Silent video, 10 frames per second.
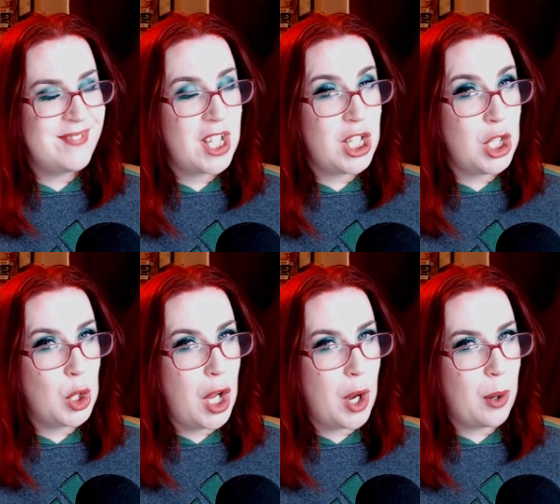You
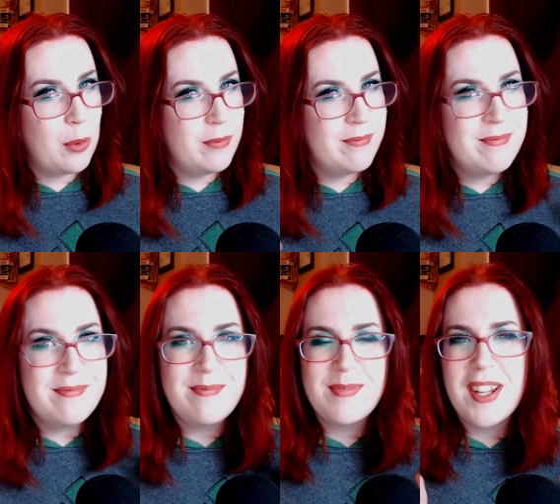know.
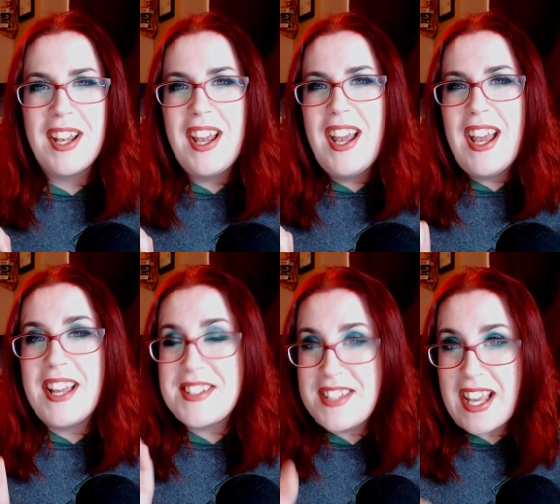
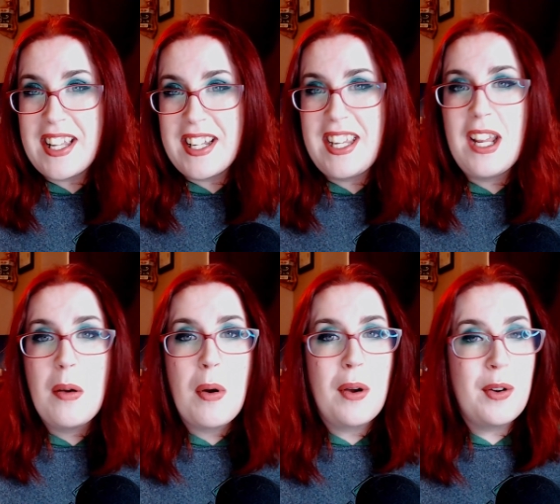Secondly,
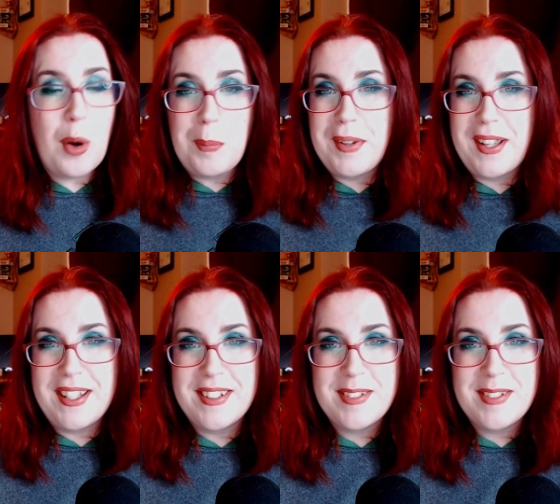go play it.